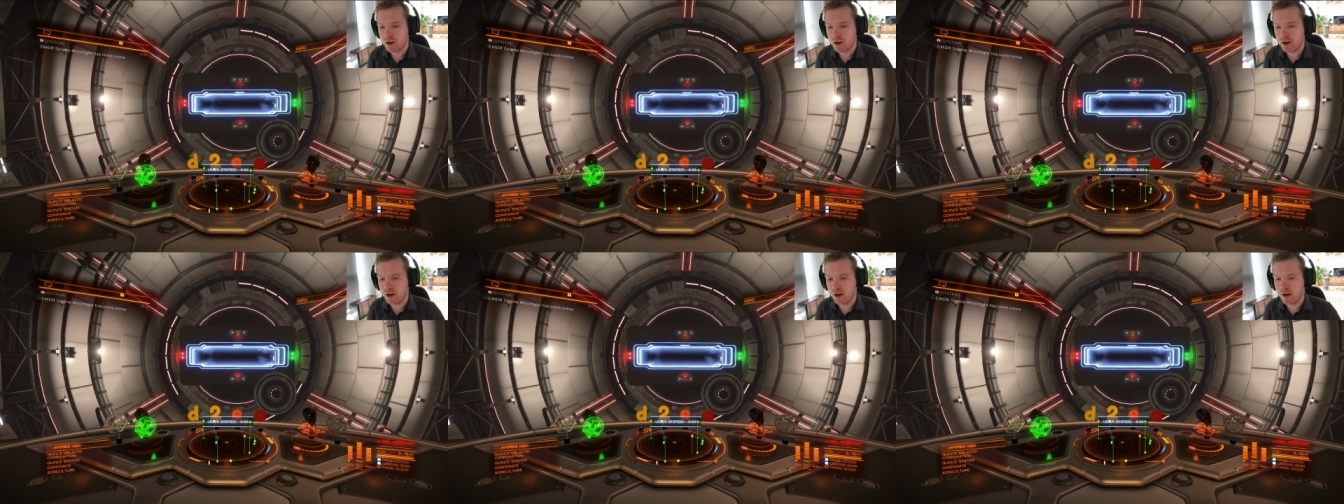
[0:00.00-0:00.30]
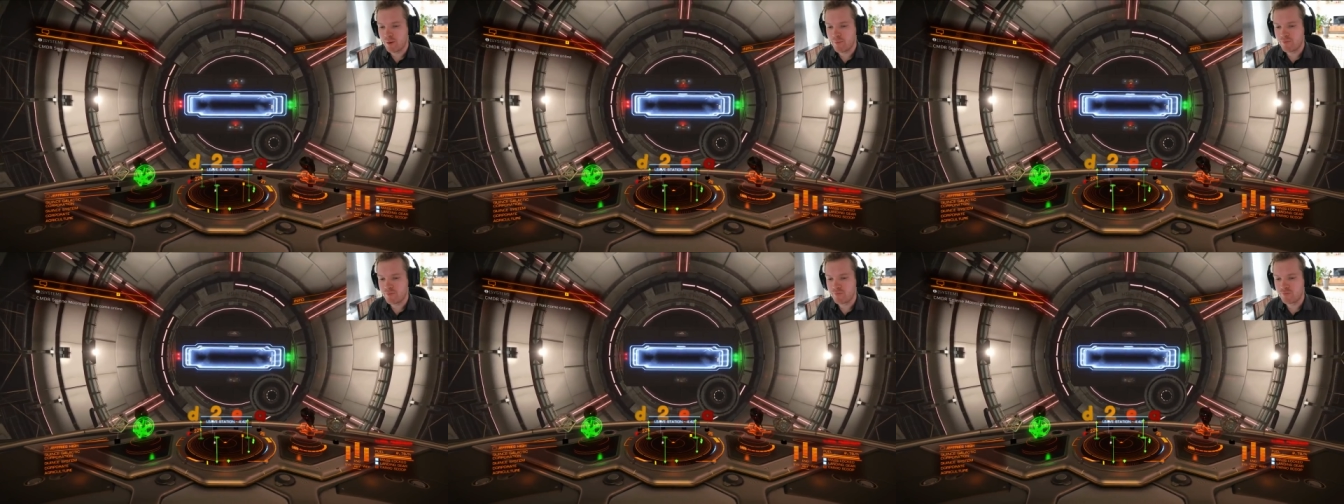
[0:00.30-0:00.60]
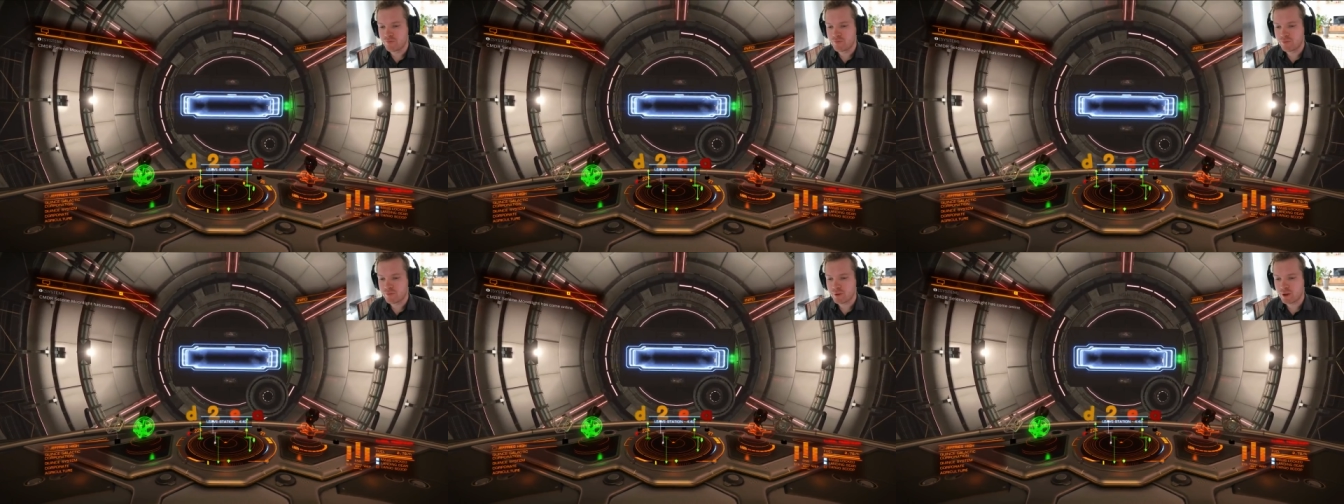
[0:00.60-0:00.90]

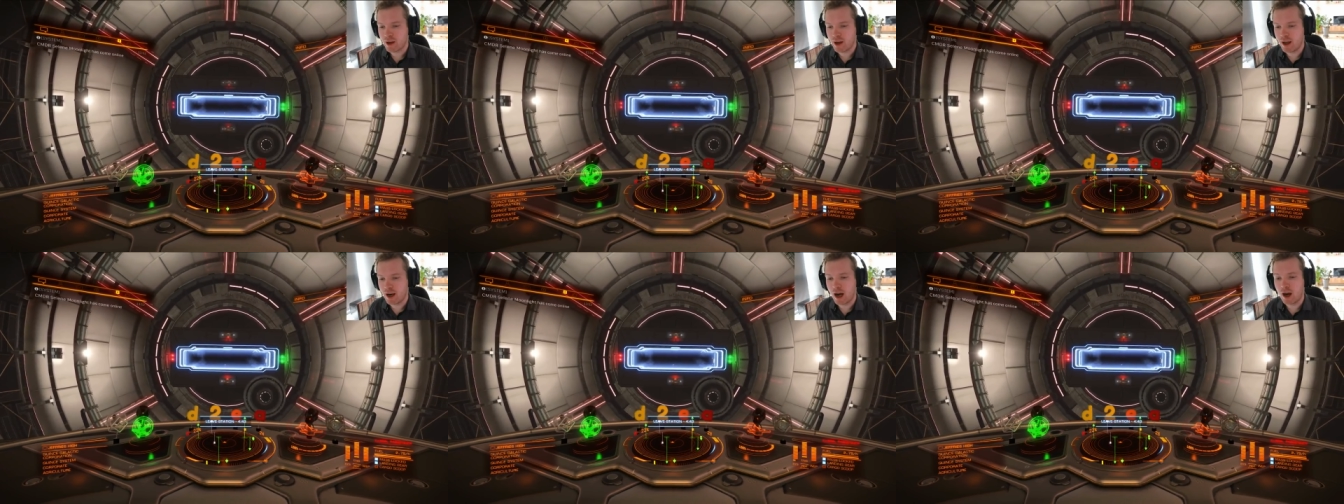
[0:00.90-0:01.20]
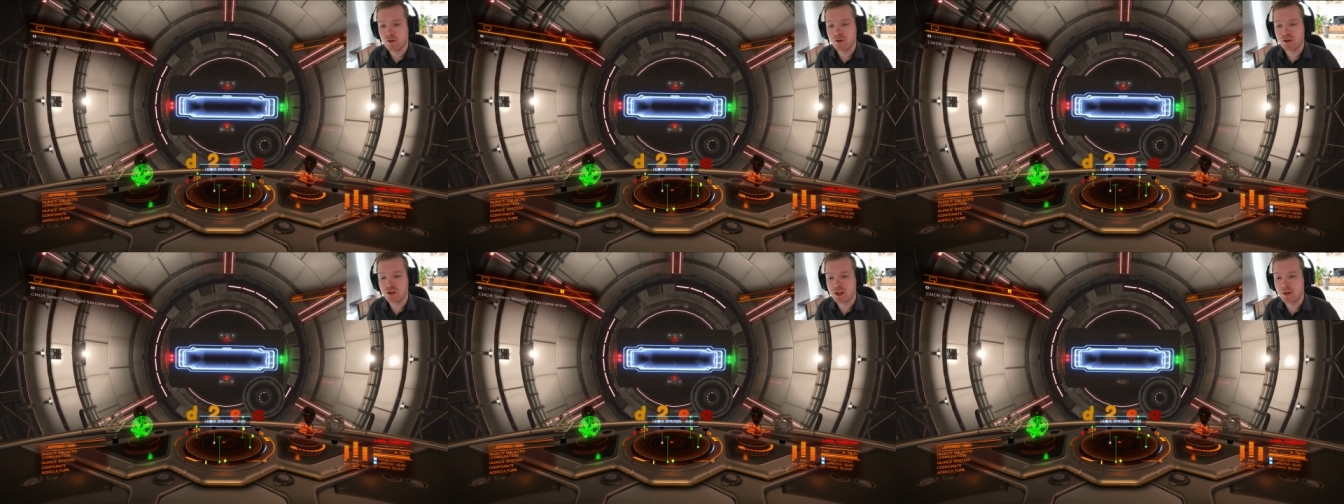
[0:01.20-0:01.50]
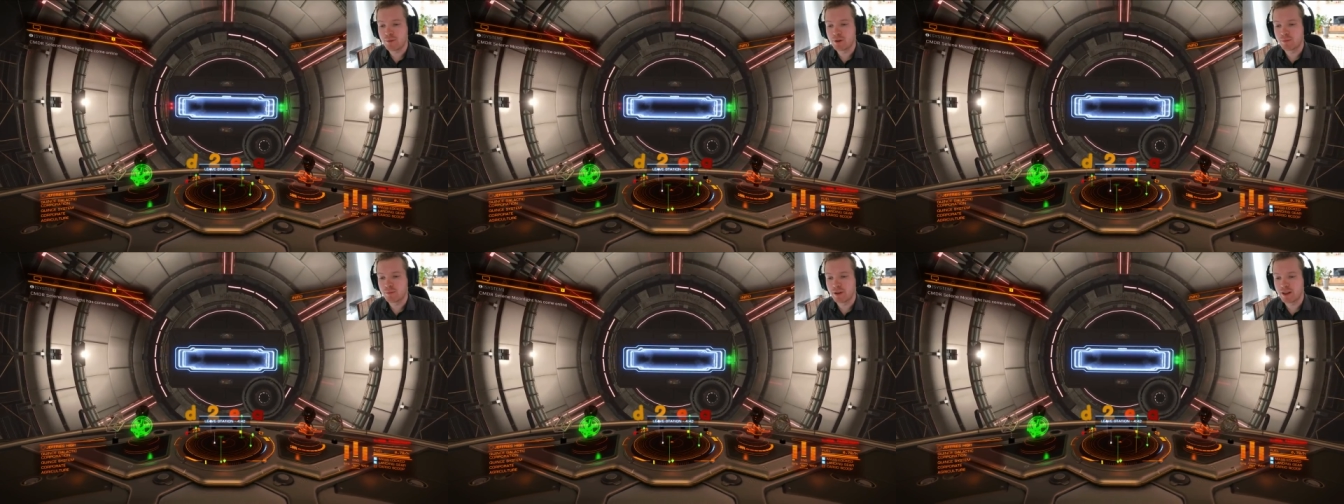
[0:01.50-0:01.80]
um, and how your
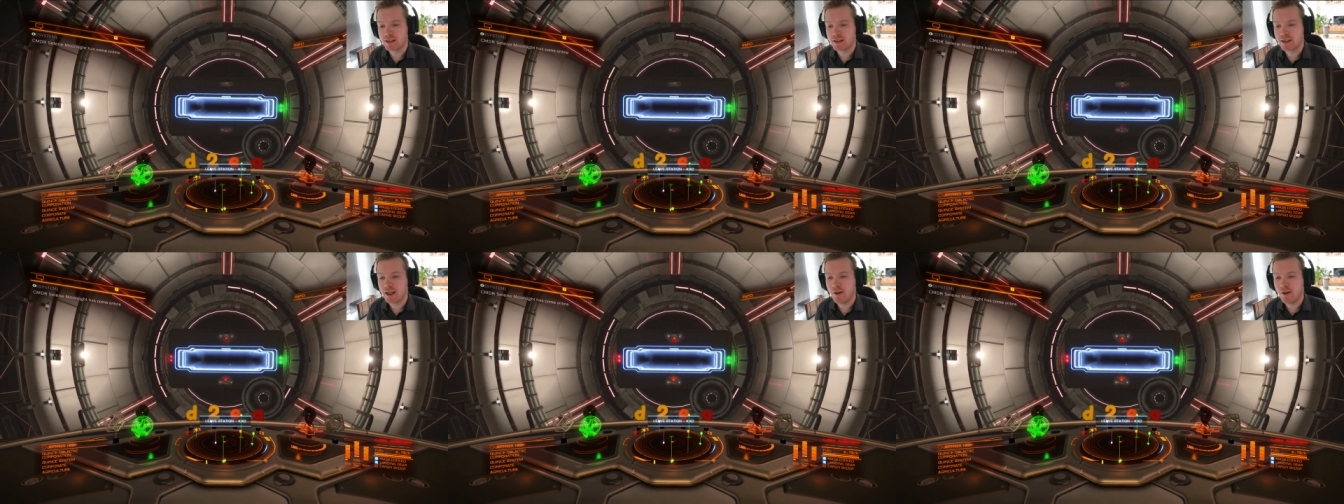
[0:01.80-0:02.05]
ship is placed.